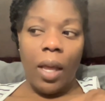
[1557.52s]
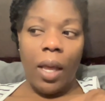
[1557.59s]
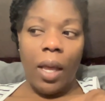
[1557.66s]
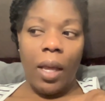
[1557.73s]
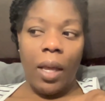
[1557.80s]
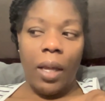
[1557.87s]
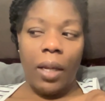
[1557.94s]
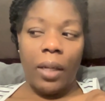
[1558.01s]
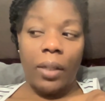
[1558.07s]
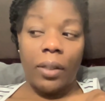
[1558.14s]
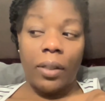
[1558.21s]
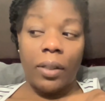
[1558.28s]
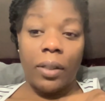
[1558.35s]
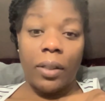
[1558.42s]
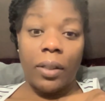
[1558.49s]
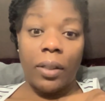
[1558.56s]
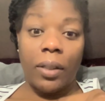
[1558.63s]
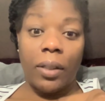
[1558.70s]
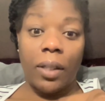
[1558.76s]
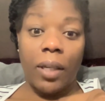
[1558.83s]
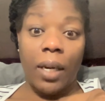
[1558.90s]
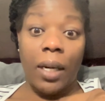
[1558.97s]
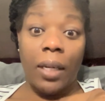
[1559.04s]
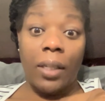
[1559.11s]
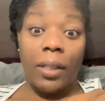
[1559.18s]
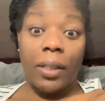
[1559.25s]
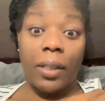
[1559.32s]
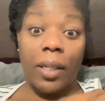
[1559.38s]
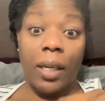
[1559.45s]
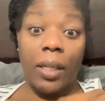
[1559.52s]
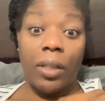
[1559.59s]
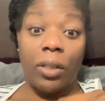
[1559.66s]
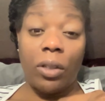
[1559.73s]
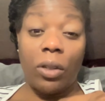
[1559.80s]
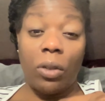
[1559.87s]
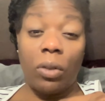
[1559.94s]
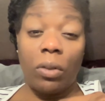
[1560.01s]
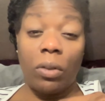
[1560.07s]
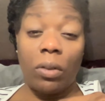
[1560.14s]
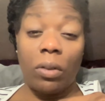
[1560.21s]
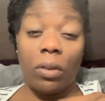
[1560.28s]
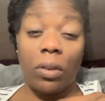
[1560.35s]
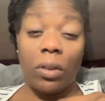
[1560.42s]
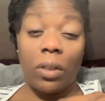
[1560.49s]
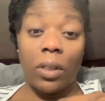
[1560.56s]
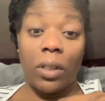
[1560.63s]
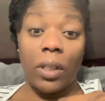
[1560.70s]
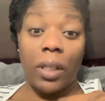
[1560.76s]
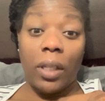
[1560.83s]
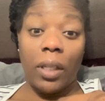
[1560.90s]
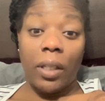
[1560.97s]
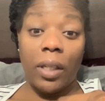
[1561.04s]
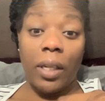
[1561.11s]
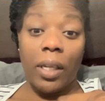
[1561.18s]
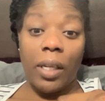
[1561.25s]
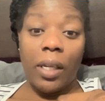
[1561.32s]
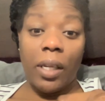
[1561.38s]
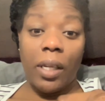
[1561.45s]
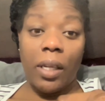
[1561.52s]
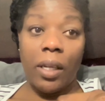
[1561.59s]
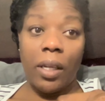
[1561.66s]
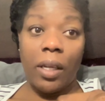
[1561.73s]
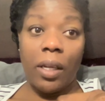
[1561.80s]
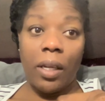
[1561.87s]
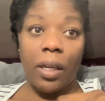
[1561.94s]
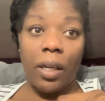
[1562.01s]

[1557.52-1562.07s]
And honestly, I don't think that he